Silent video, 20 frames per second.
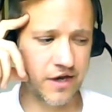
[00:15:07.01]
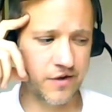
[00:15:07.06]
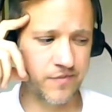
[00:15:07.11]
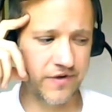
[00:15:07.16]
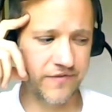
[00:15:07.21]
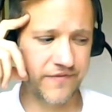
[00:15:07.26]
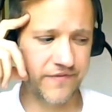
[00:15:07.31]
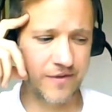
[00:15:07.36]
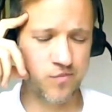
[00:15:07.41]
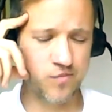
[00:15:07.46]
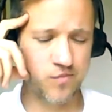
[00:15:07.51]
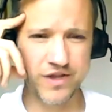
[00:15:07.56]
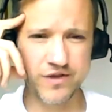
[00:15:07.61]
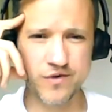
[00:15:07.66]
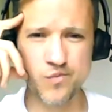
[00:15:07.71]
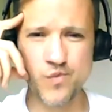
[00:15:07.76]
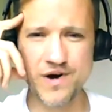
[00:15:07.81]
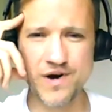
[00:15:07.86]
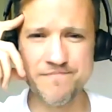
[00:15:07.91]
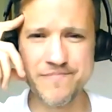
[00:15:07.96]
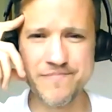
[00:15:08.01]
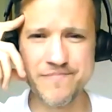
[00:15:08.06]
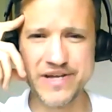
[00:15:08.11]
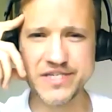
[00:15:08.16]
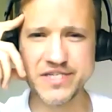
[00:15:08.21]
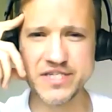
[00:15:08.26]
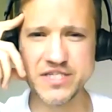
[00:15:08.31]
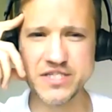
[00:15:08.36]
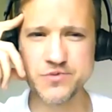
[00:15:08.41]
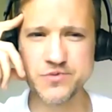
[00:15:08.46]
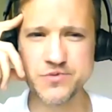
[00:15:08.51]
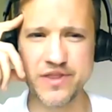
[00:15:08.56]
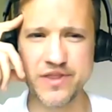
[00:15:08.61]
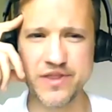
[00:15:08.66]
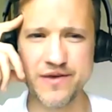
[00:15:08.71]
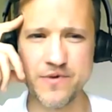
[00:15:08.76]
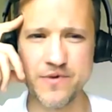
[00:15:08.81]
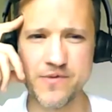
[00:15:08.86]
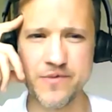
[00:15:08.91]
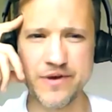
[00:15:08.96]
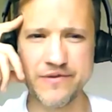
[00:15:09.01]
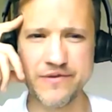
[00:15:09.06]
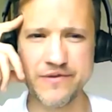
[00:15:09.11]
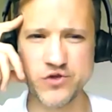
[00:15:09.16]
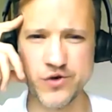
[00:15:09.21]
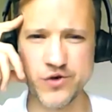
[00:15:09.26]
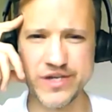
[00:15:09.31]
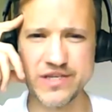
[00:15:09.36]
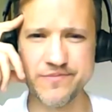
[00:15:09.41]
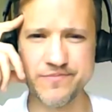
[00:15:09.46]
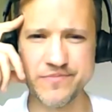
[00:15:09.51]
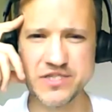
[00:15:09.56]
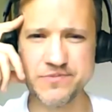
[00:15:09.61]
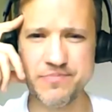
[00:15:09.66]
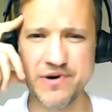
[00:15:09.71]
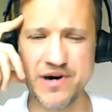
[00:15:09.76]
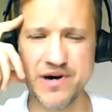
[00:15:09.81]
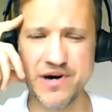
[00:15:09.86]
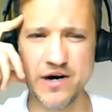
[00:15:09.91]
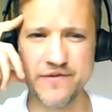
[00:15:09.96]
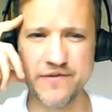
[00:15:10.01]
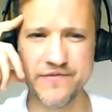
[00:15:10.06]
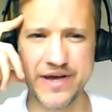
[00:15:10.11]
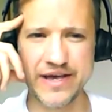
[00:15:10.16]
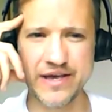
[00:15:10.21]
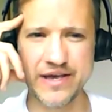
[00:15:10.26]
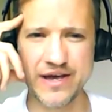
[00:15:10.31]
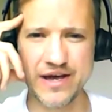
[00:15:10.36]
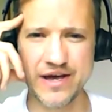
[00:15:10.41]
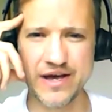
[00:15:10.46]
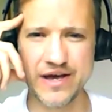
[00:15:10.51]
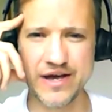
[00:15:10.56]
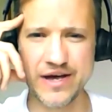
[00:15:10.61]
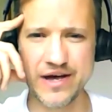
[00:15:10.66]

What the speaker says: Yeah, we've had one-on-one meetings with him, and we've joined him as part of a